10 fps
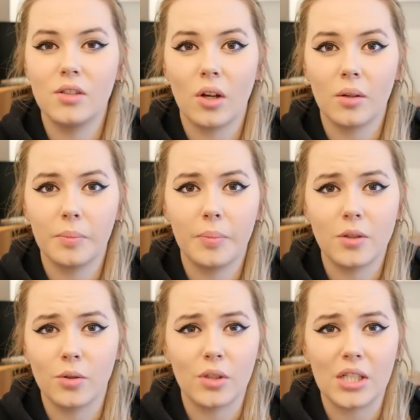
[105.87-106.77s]
John
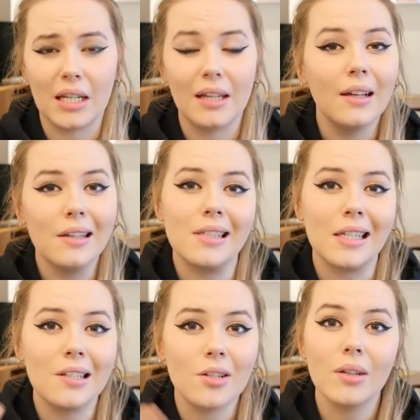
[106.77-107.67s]
Petrucci
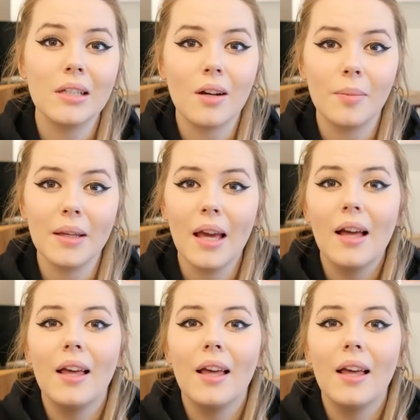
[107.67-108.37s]
signature guitar pick.